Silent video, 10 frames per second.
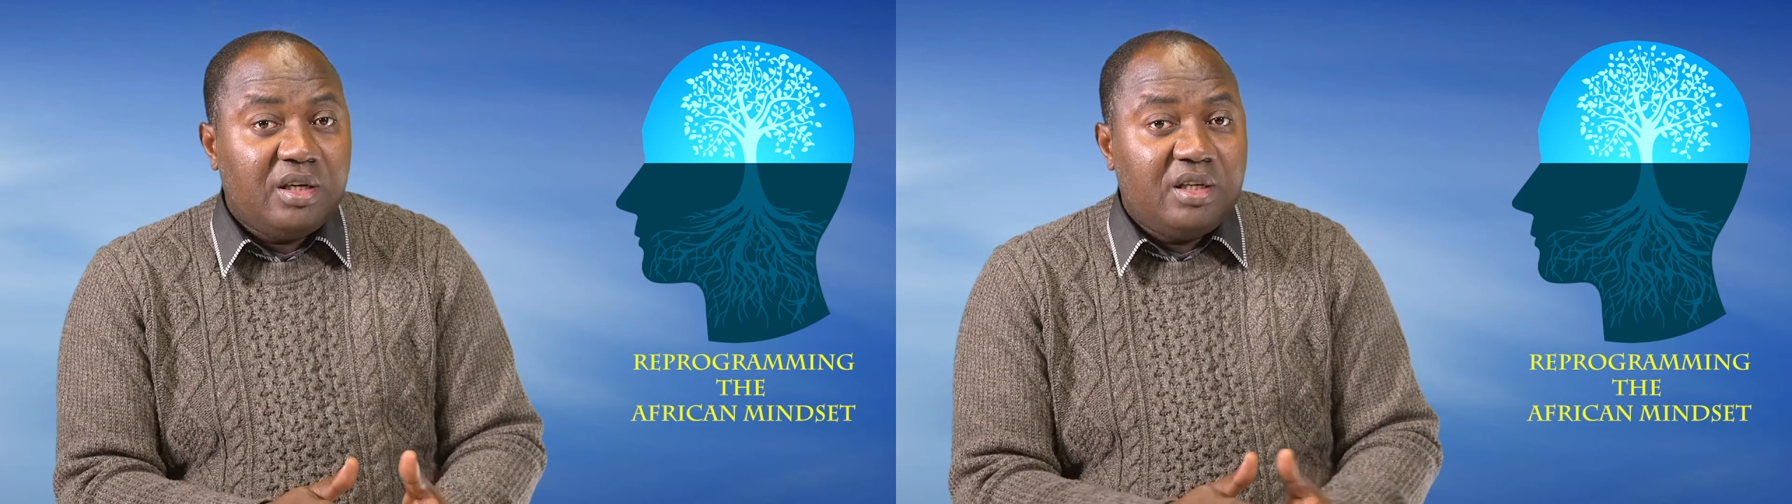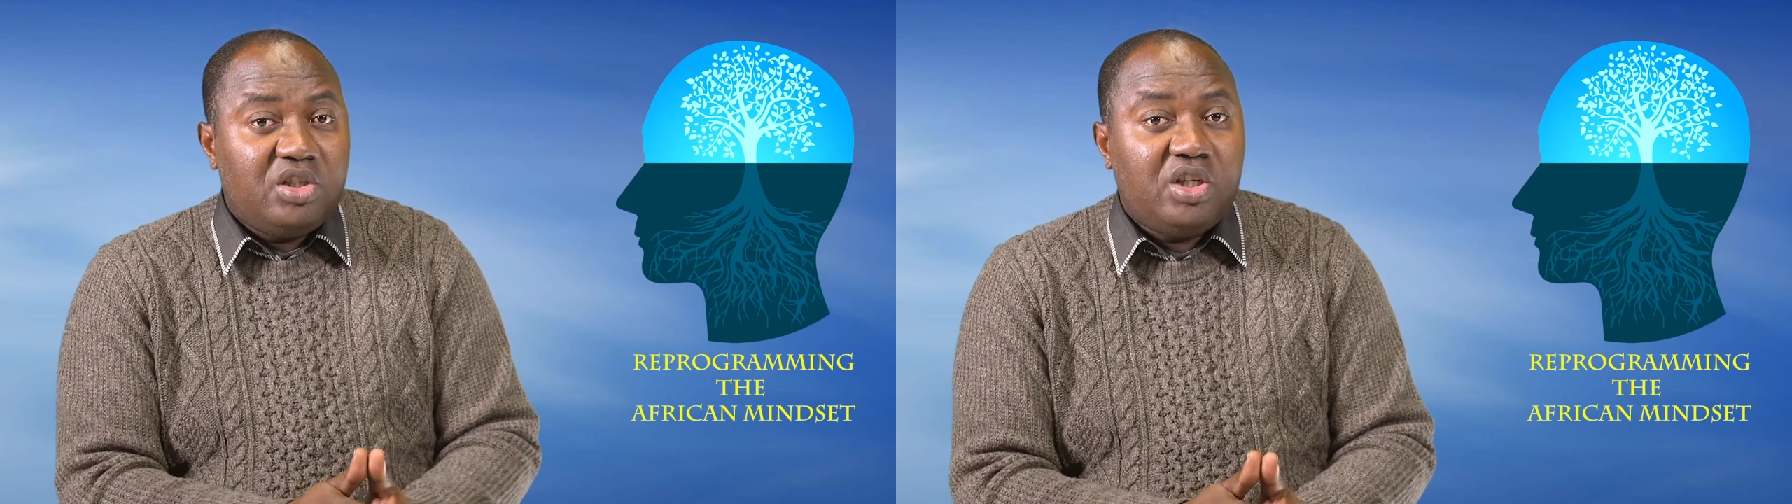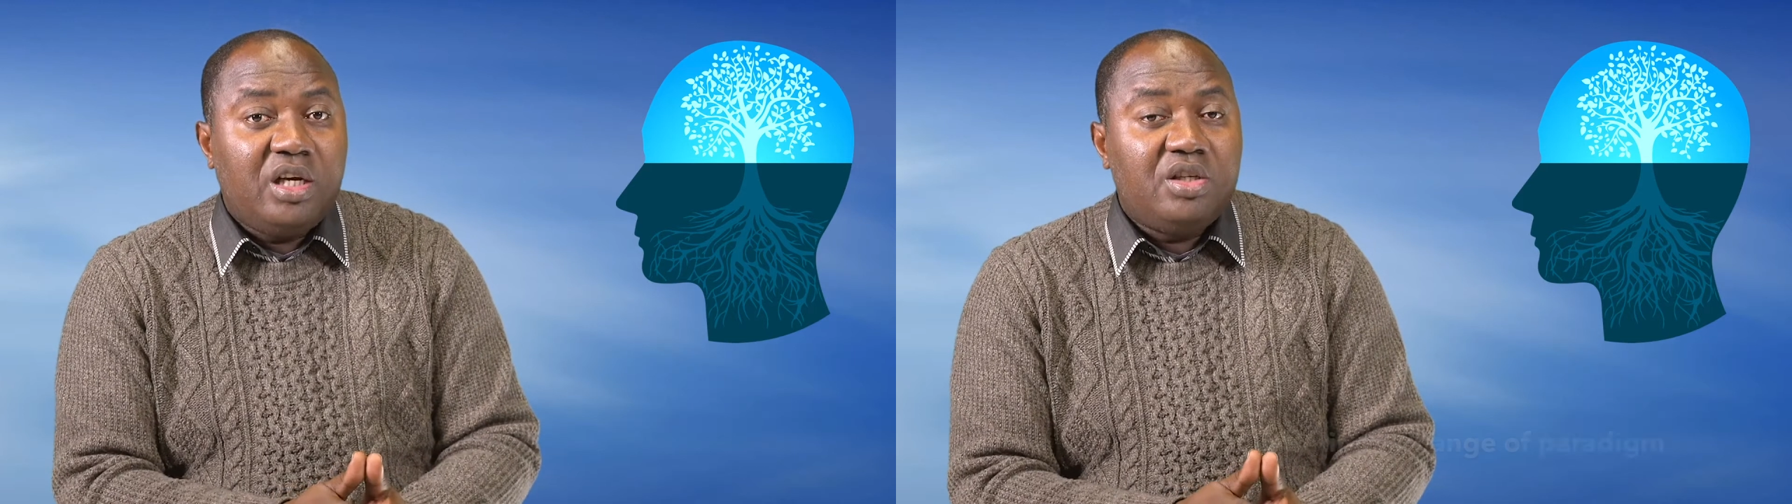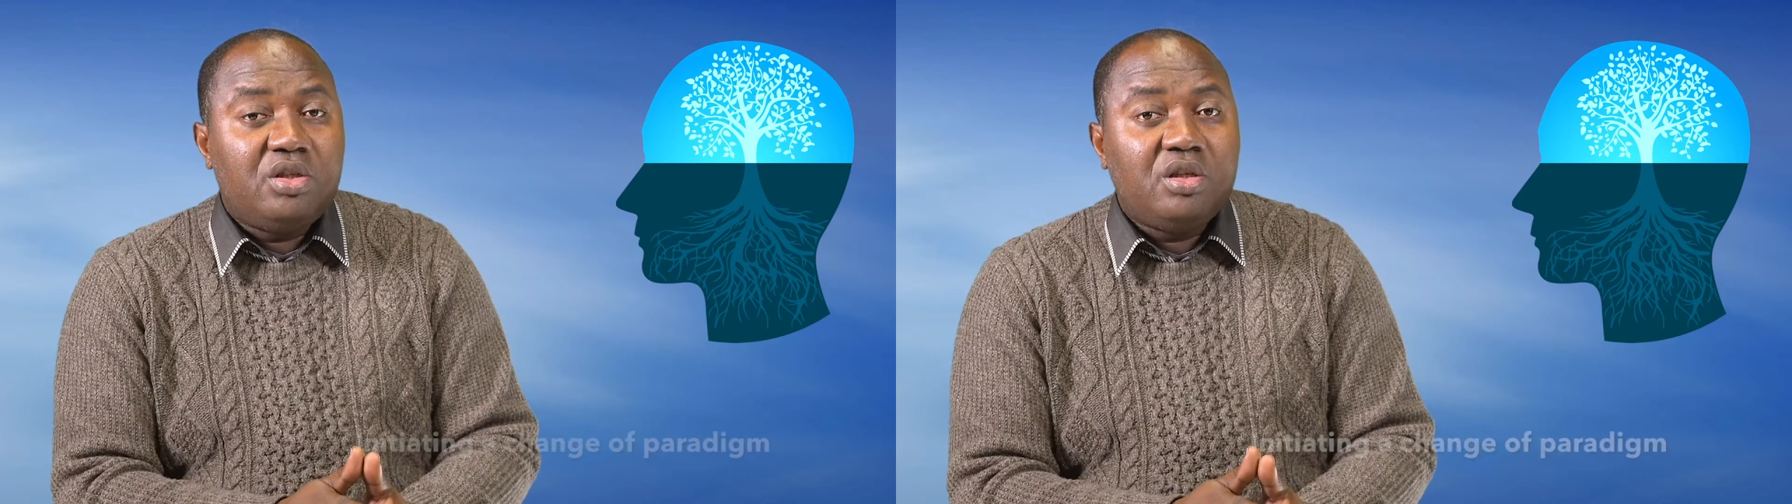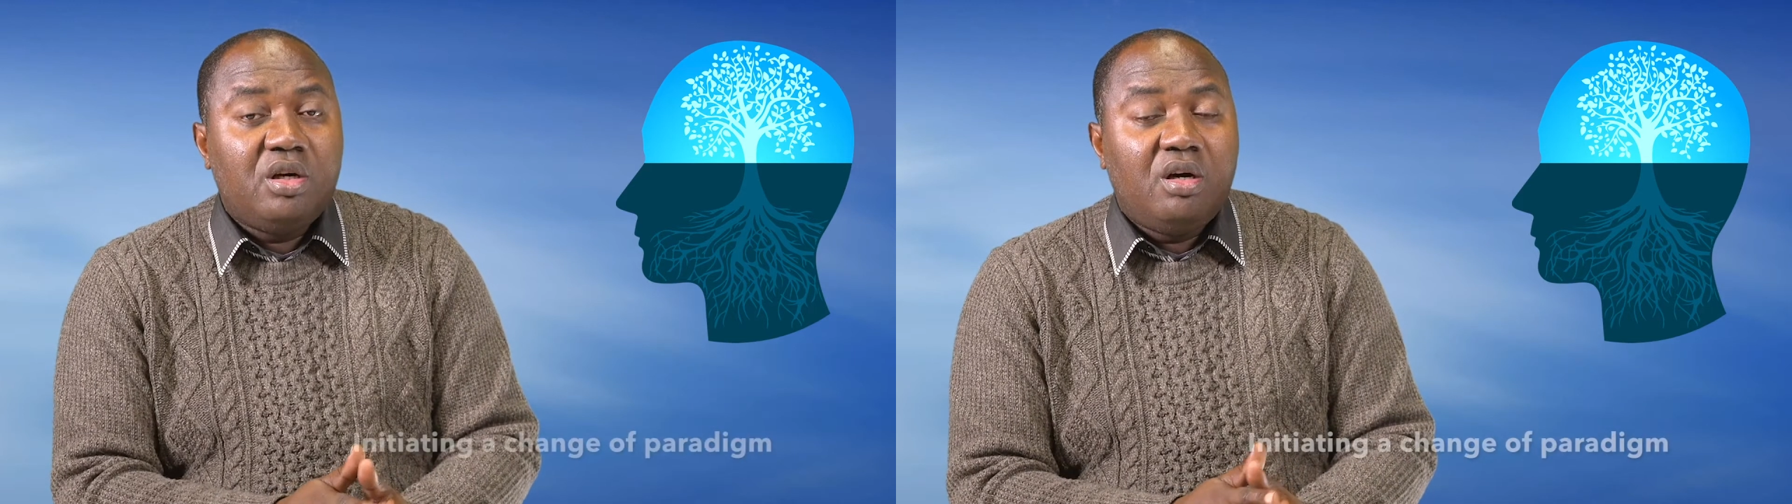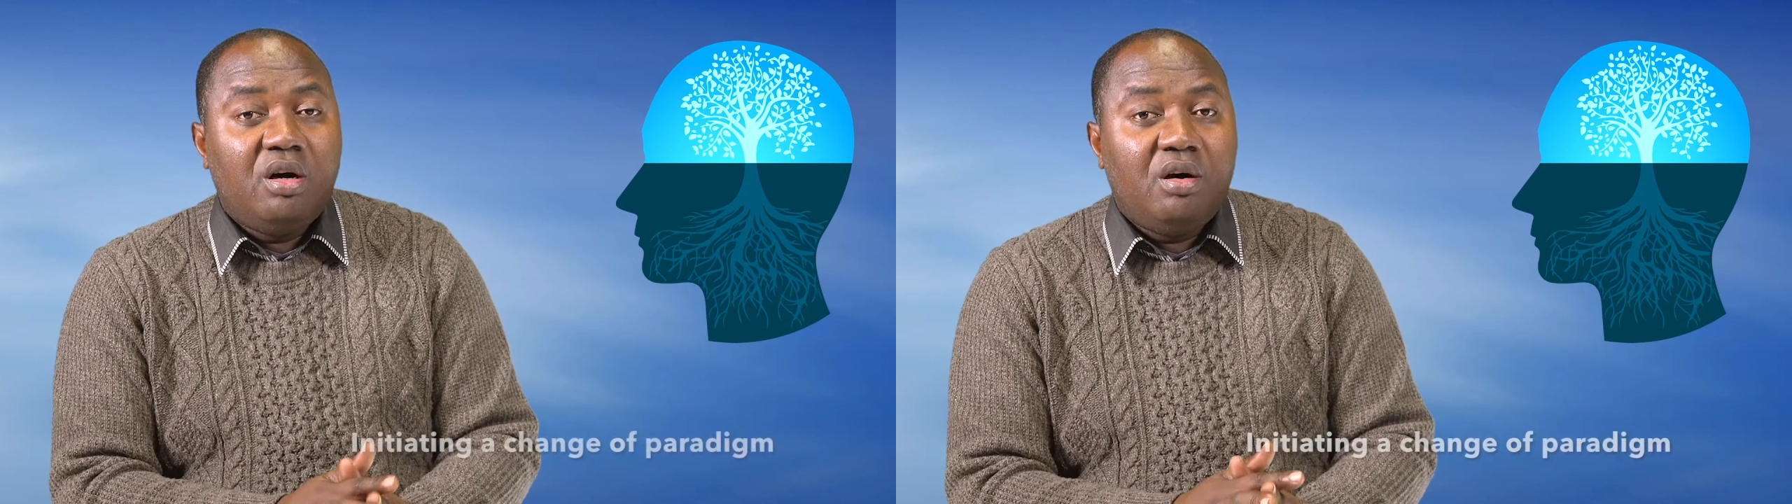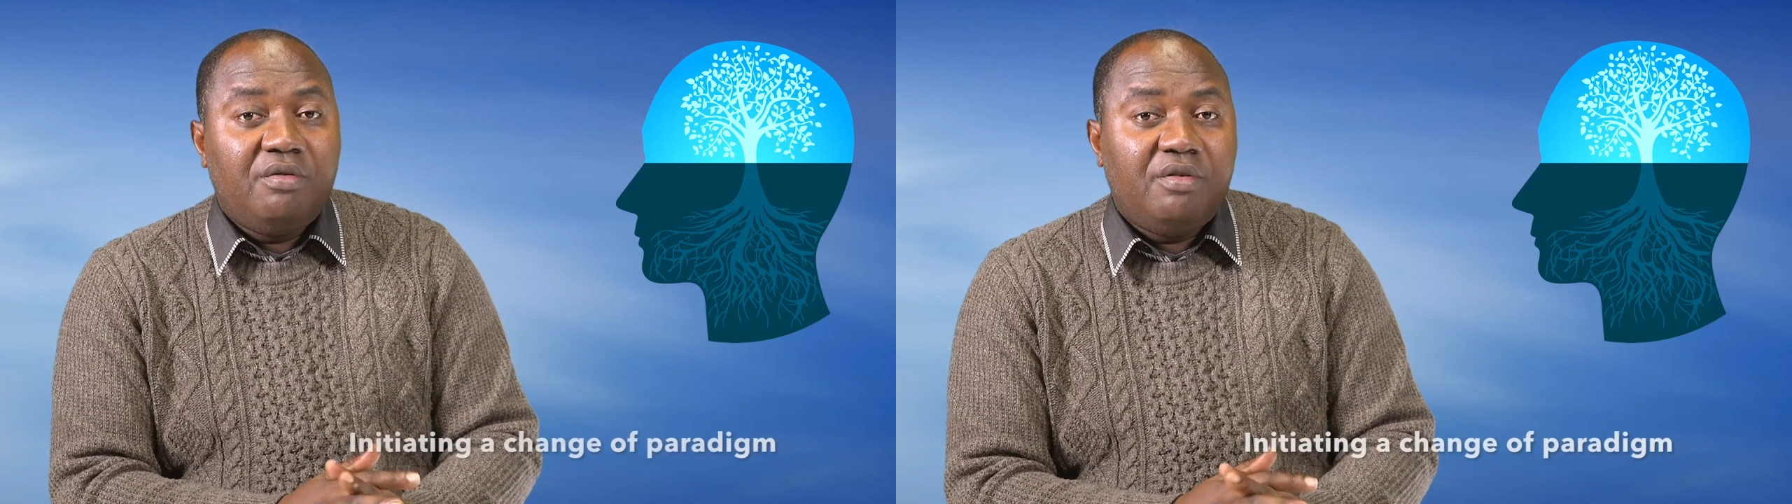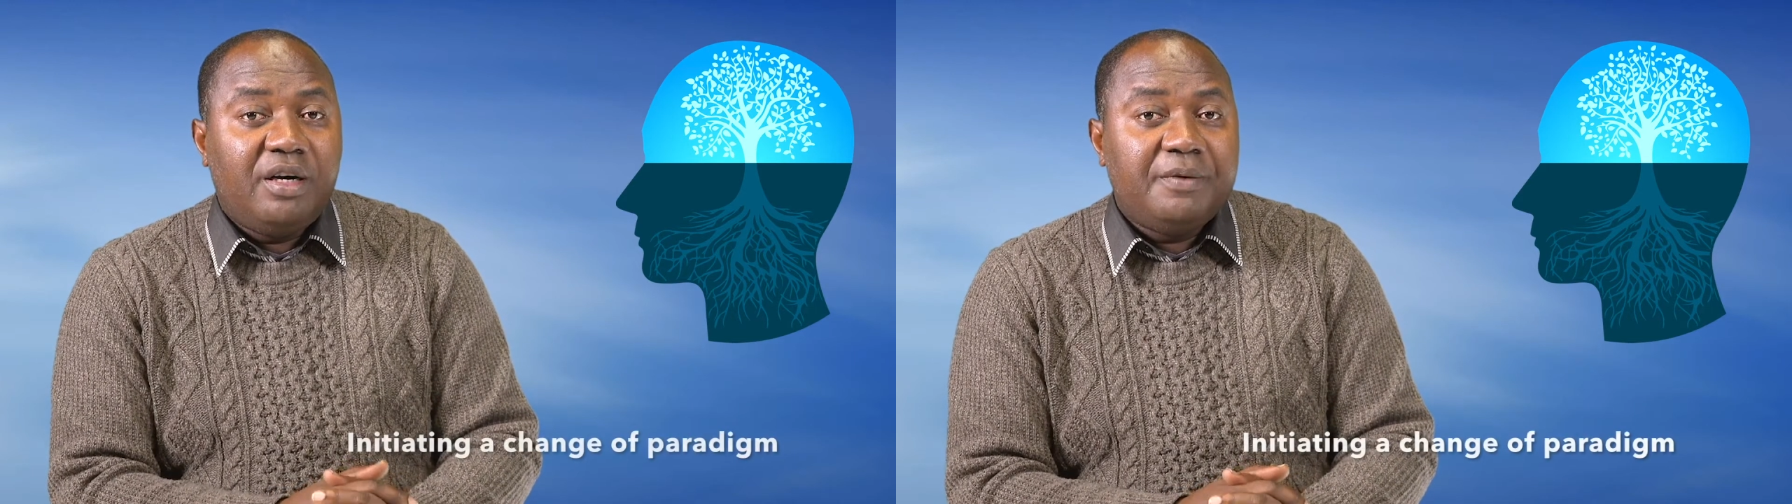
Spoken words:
the change of